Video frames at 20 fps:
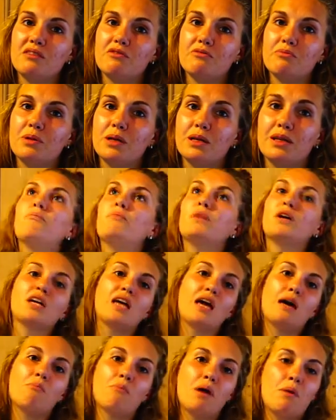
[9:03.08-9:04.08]
for me. But
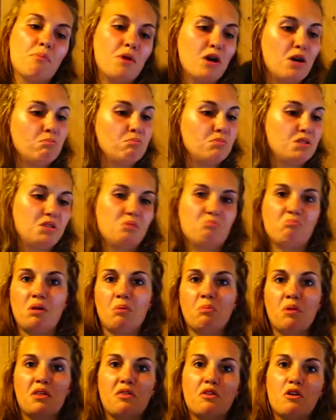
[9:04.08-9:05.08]
yeah, my pumps and
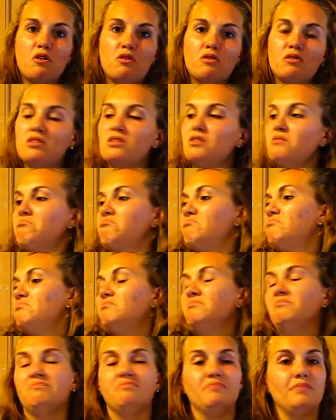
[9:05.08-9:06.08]
my thongs,
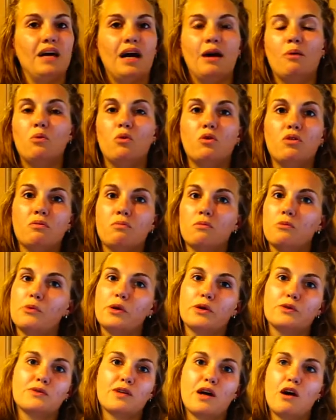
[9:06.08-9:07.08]
I wore them the
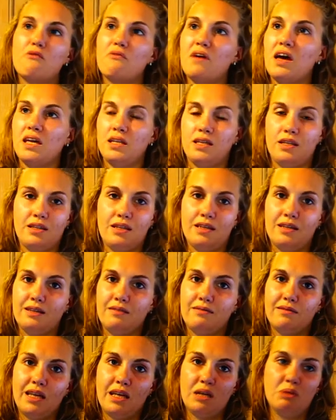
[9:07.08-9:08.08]
most out of anything.
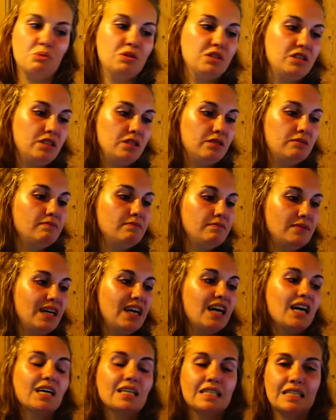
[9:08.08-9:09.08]
They were
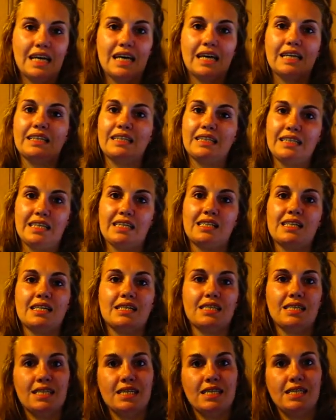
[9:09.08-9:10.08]
a daily
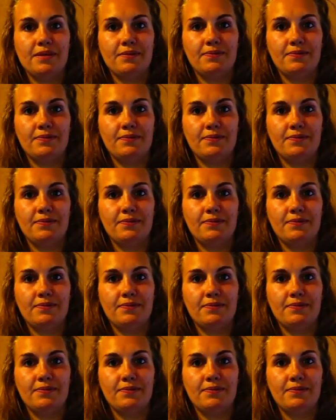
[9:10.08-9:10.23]
necessity.